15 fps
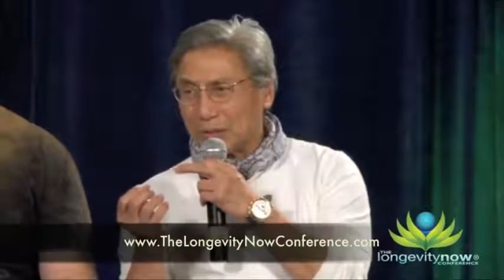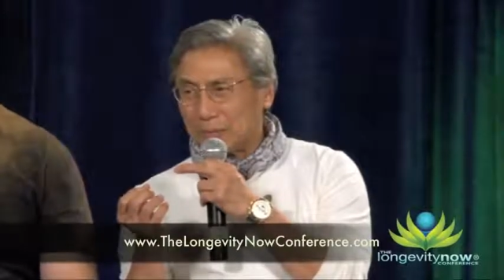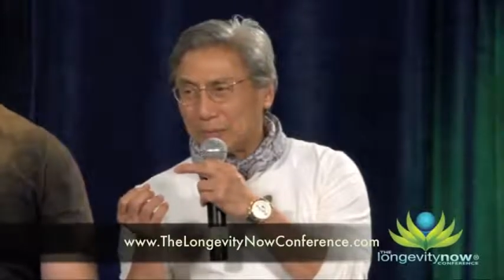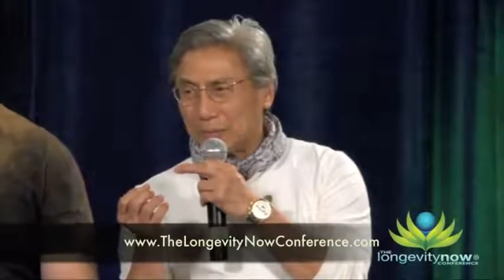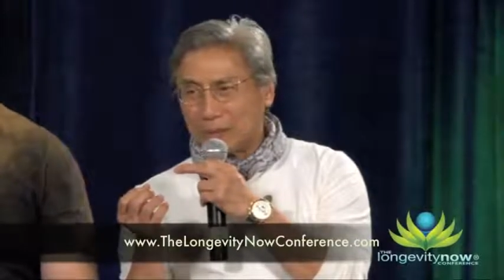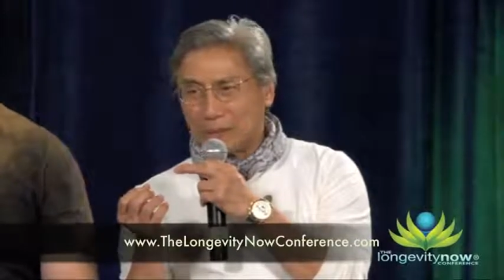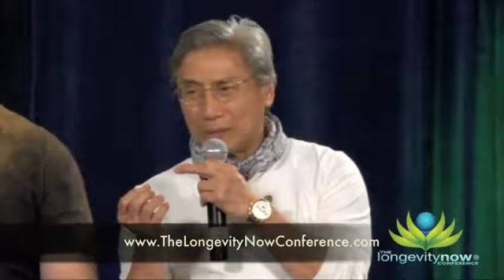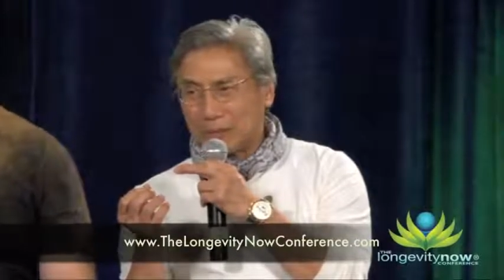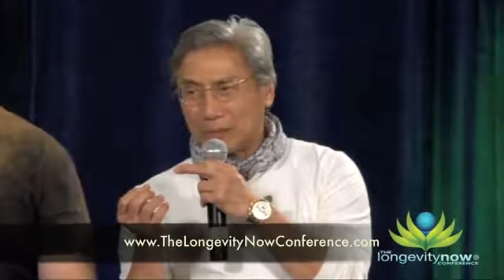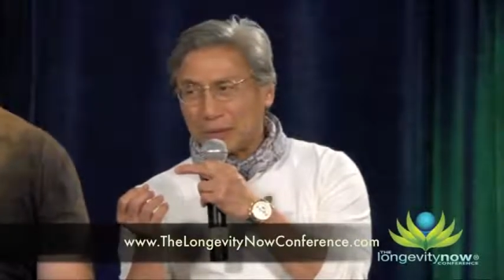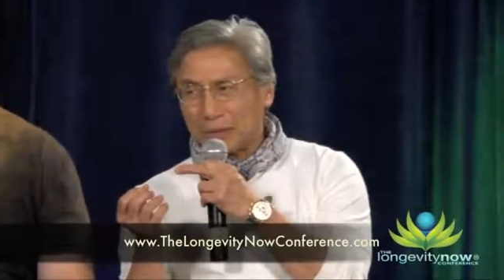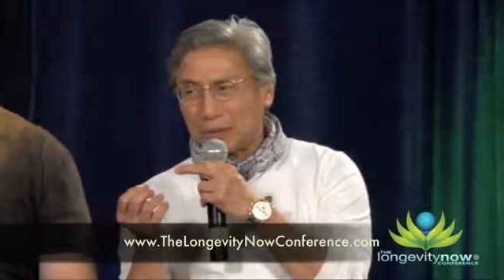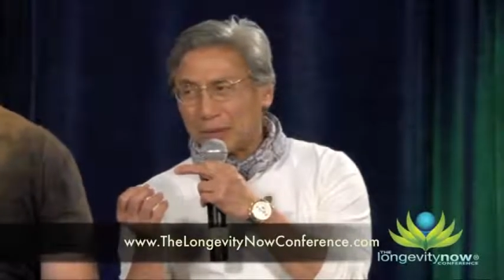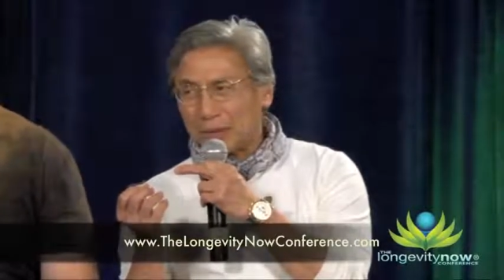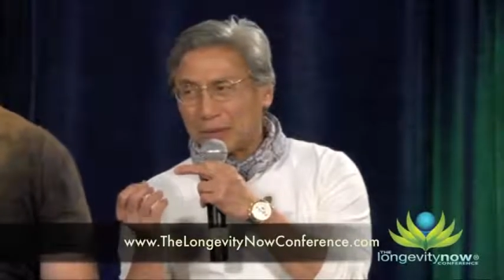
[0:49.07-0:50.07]
but I
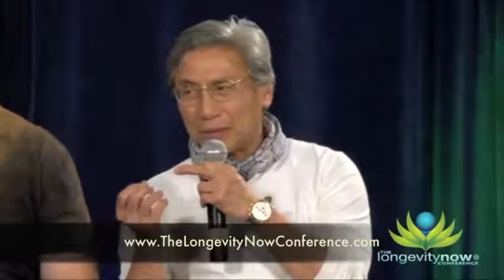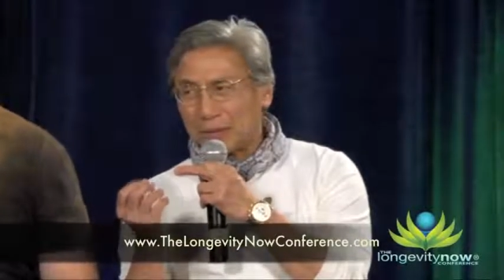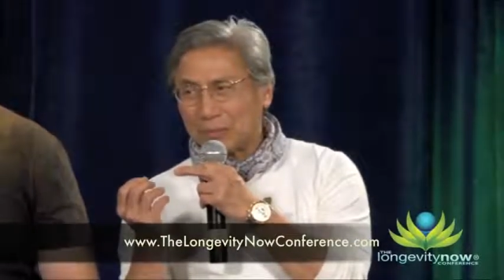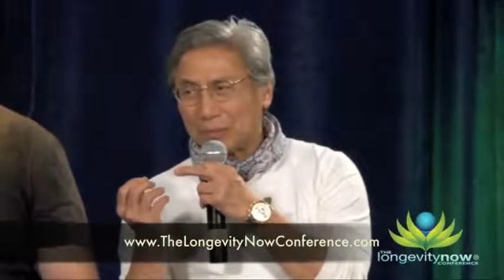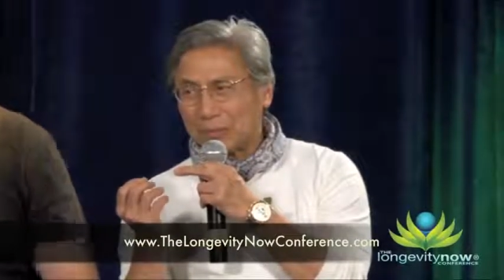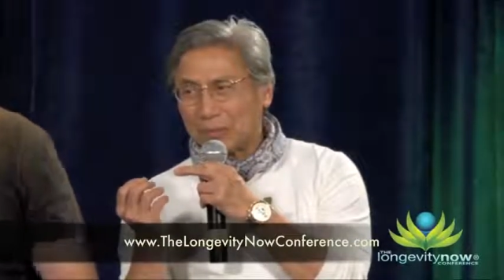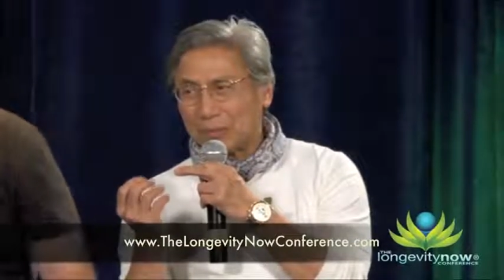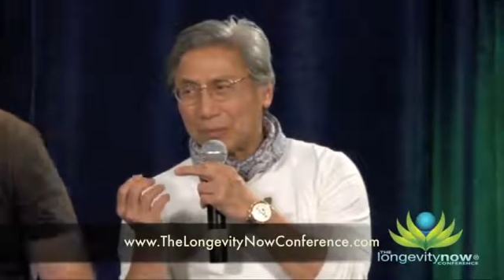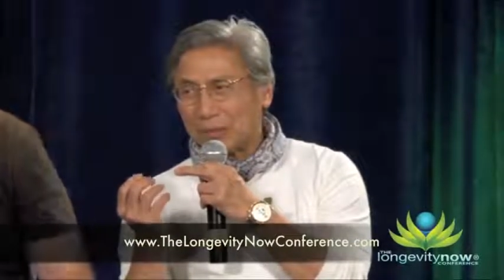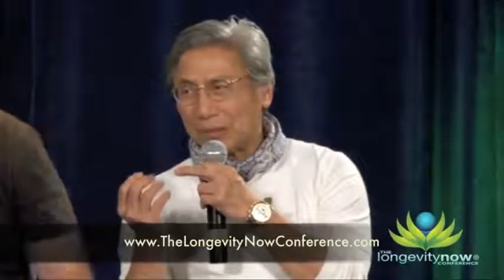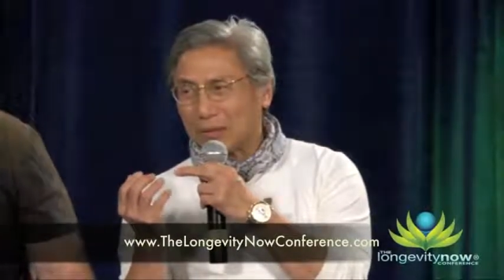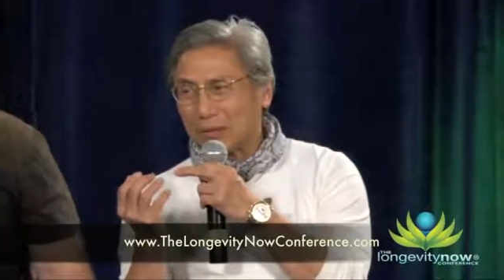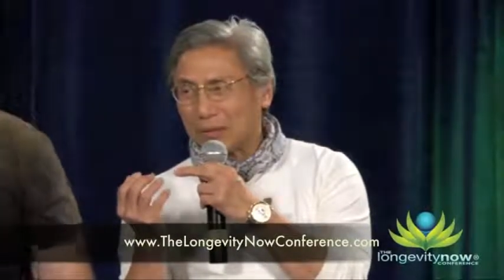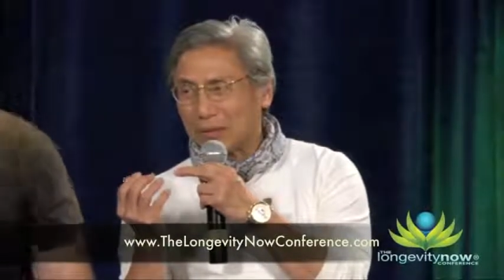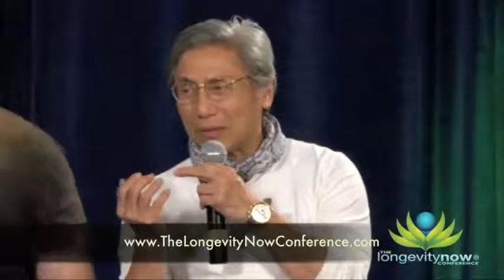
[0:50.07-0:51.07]
rarely hear much
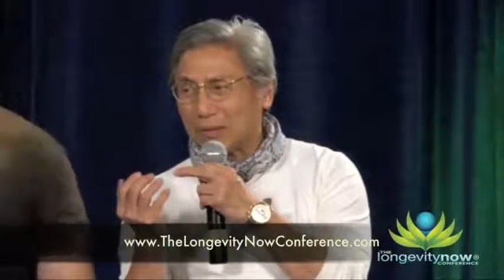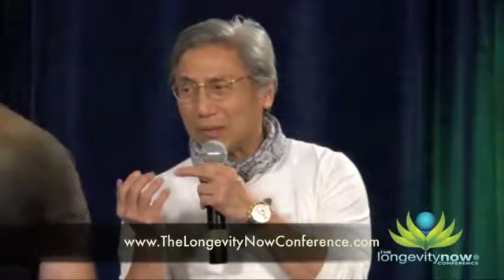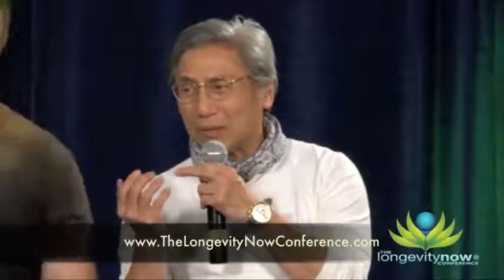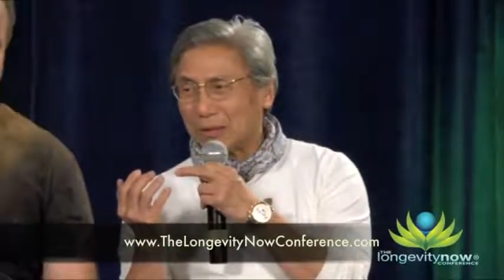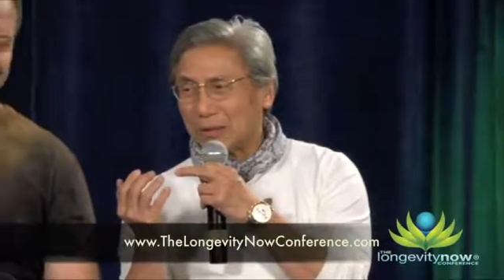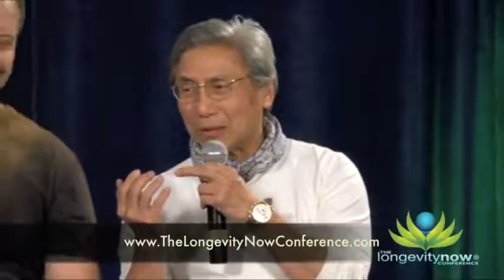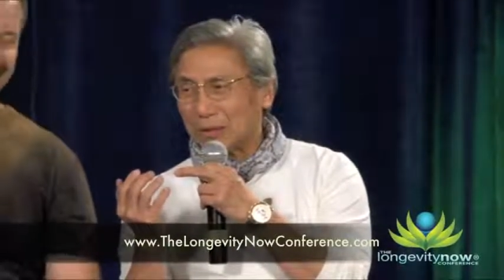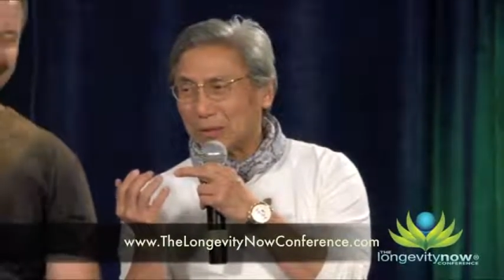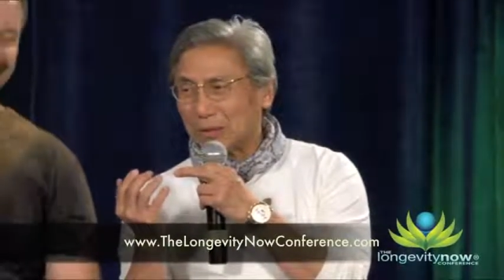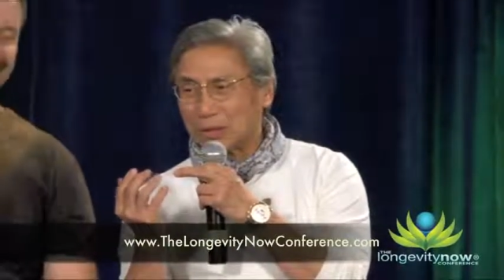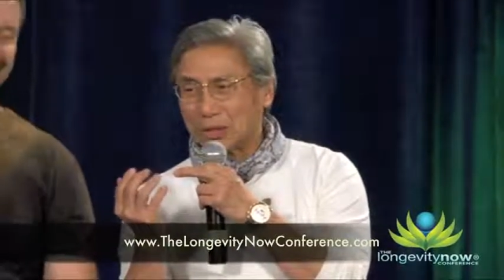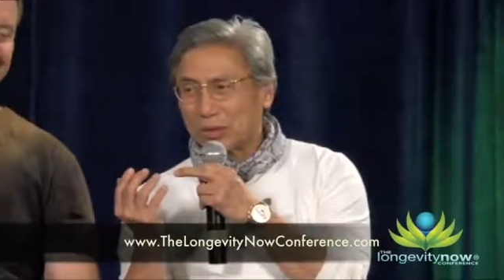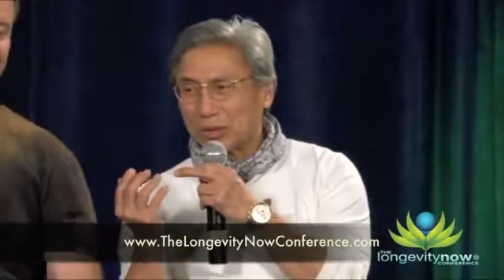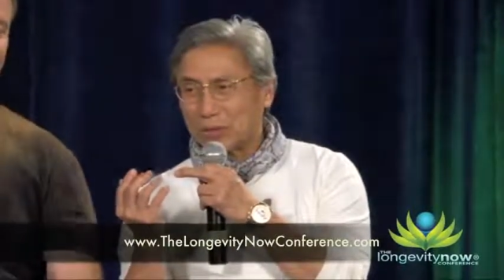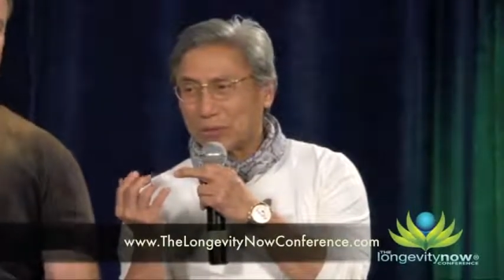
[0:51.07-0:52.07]
about the
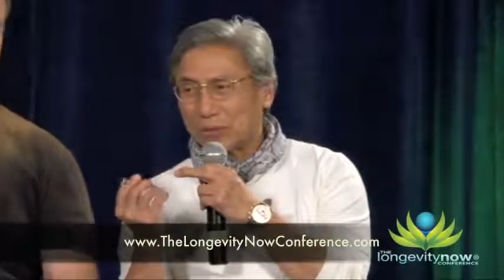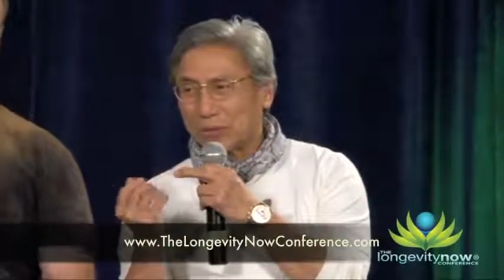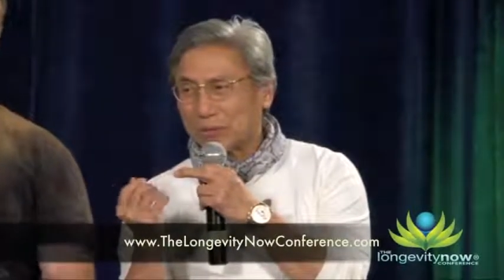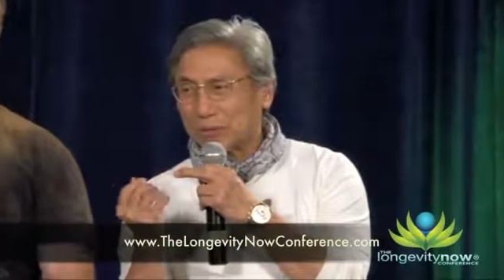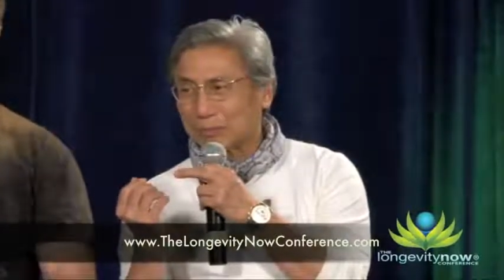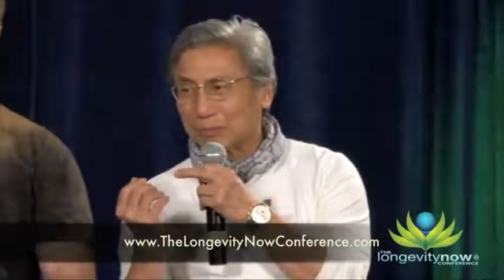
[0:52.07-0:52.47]
progesterone.